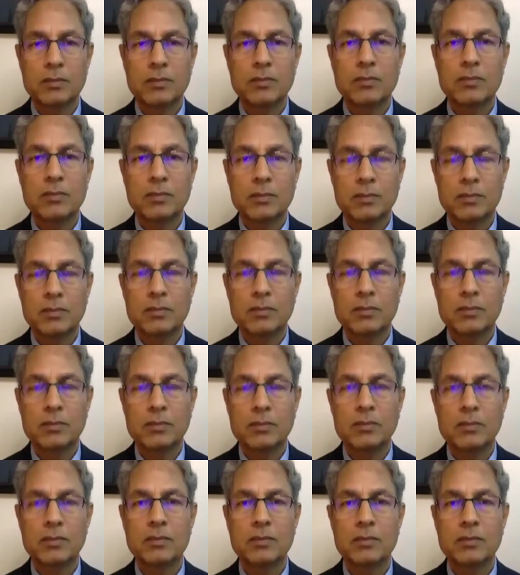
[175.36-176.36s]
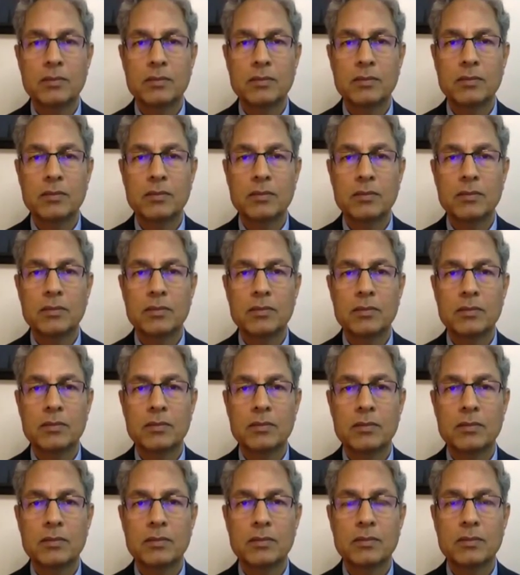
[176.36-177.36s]

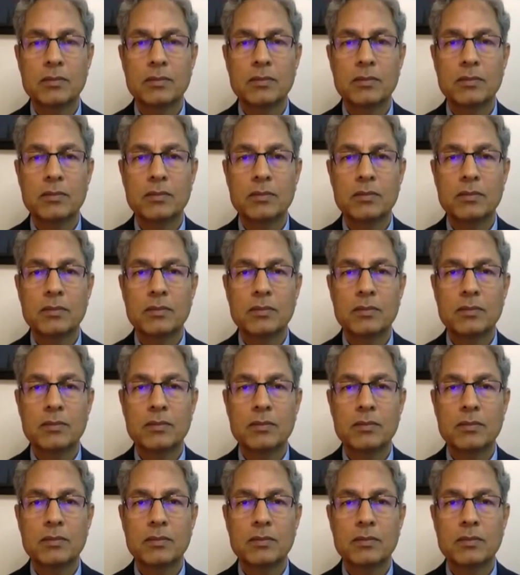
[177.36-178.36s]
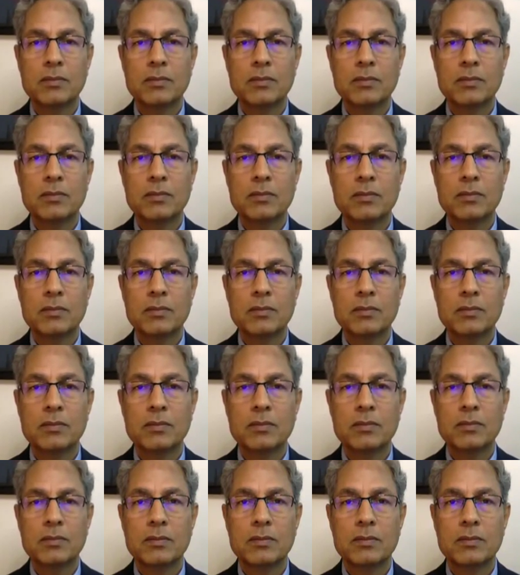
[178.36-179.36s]

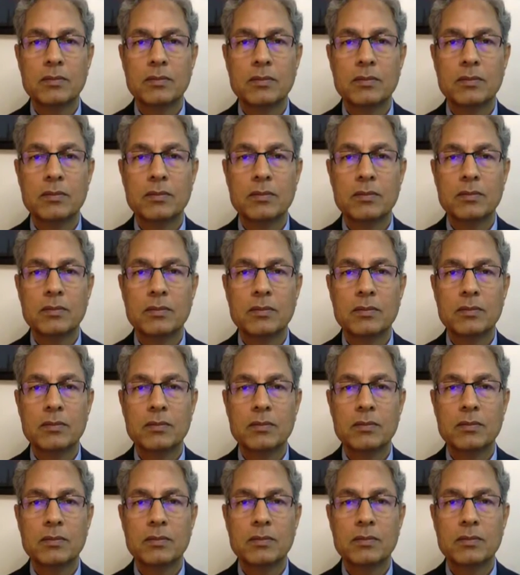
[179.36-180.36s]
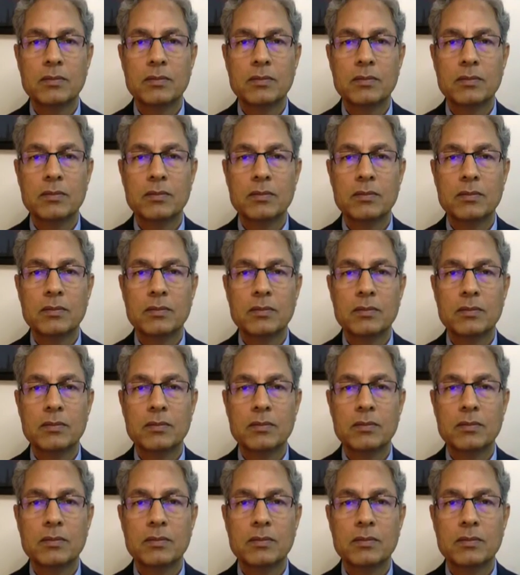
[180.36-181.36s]

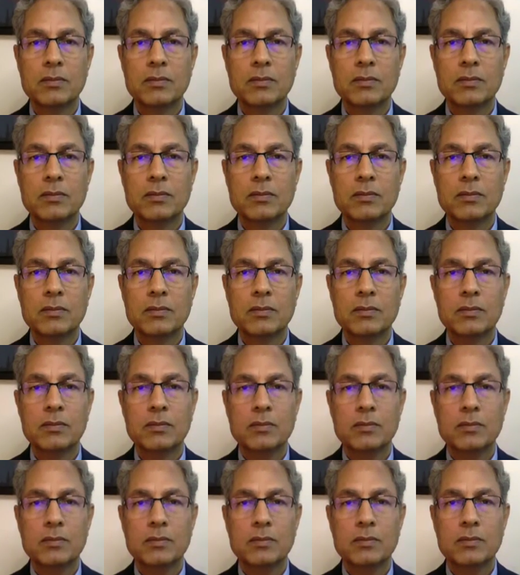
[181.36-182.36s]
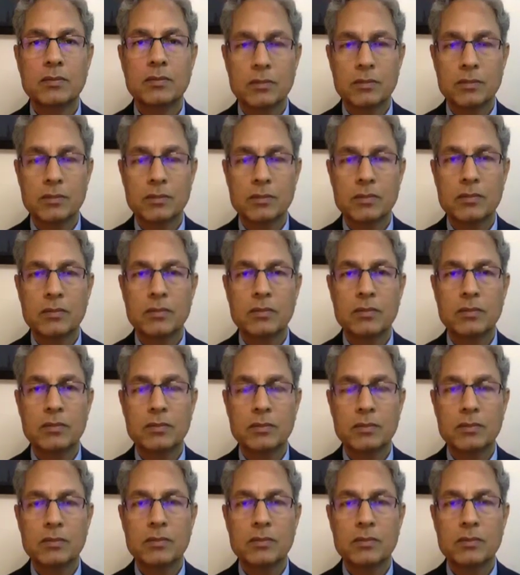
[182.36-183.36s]
[no speech]